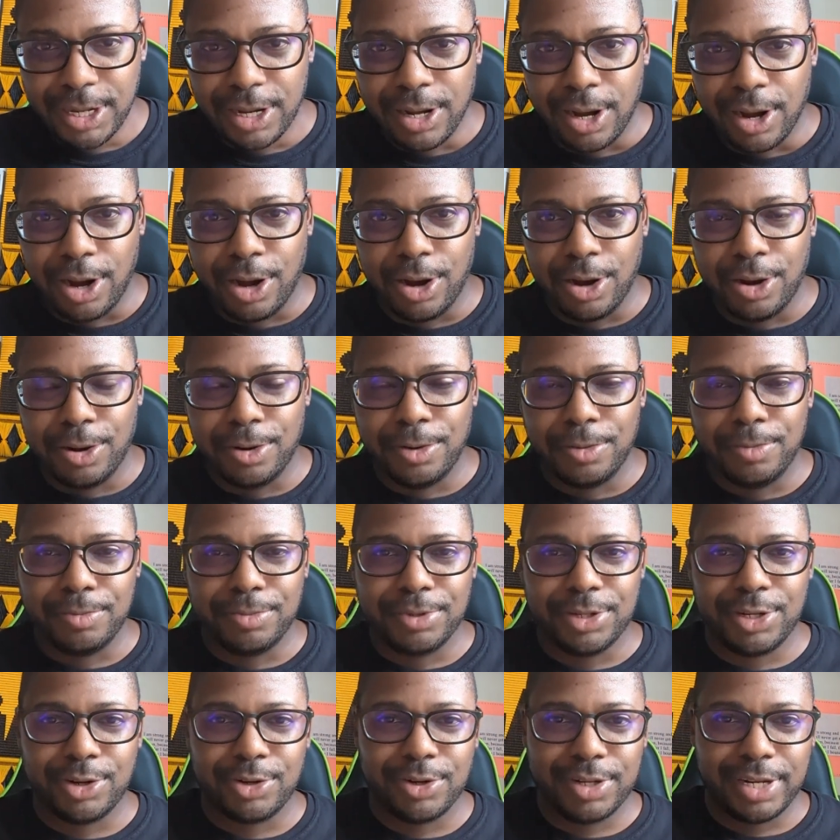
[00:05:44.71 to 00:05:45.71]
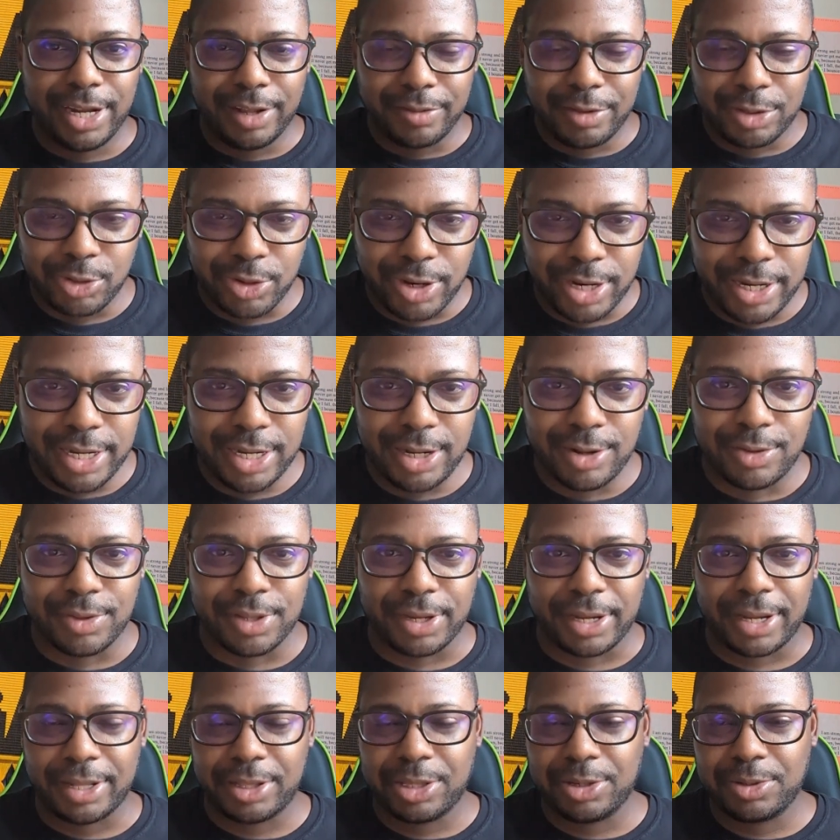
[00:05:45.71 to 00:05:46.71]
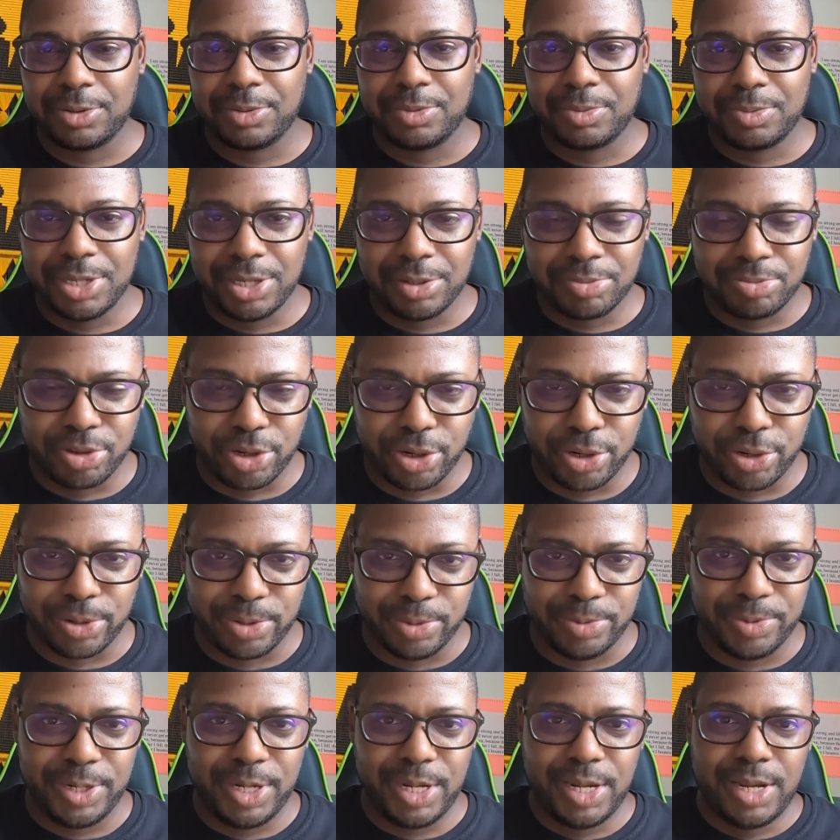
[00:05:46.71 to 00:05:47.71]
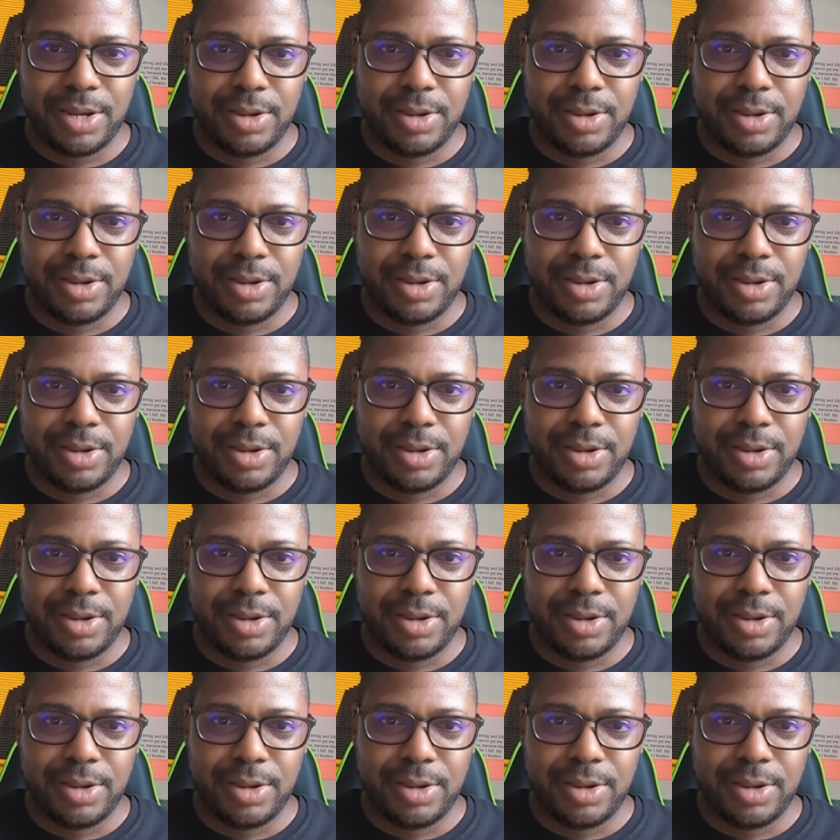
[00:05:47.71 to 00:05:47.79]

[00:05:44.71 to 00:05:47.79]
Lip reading: and they have to try out, they have to be observed.